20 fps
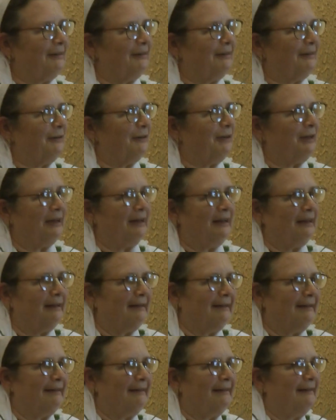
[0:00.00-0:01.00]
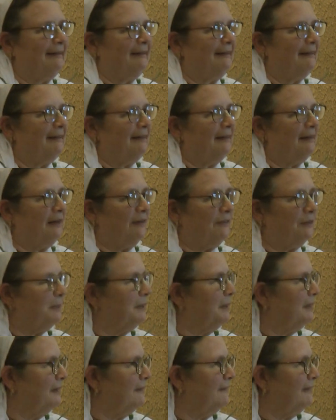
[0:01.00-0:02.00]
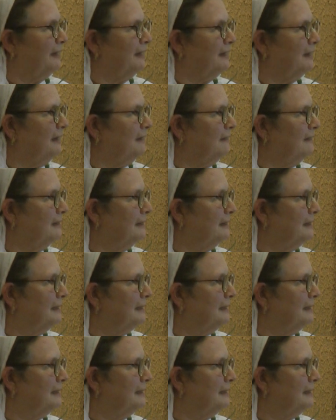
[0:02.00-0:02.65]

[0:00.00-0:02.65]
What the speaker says: Okay. Everybody awake now?